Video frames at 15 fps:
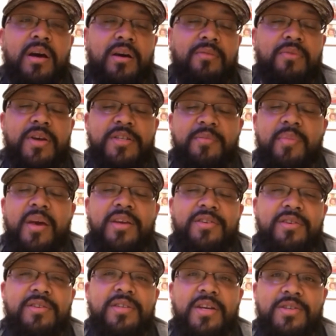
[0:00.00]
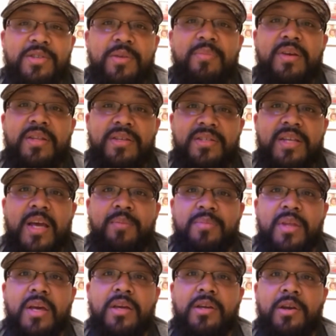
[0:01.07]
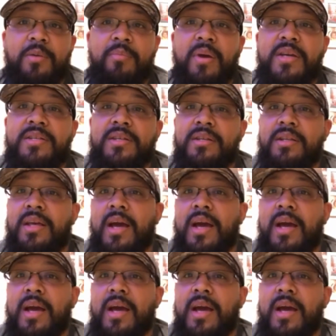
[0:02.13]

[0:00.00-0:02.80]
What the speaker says: A resume should essentially be the same thing. You're basically